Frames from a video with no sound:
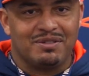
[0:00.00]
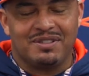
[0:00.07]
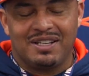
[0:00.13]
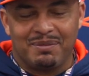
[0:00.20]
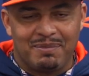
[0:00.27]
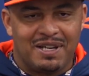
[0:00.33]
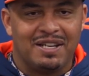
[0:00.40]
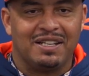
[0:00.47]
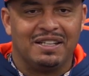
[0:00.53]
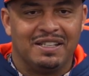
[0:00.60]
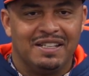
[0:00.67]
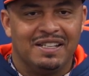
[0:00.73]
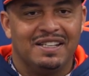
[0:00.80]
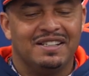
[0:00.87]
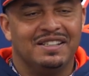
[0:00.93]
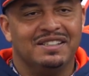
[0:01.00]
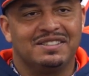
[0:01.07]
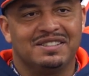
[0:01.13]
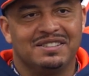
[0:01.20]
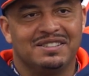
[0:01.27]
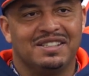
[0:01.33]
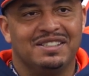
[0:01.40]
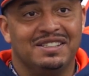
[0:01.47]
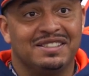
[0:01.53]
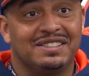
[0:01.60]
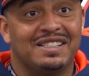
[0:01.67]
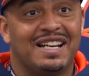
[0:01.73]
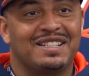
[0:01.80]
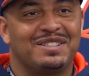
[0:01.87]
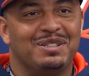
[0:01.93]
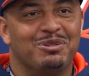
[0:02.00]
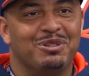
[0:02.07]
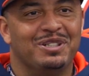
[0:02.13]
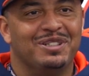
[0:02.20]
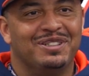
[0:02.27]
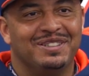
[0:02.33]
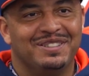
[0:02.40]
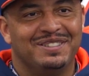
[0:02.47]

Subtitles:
I was like, man, this is actually real.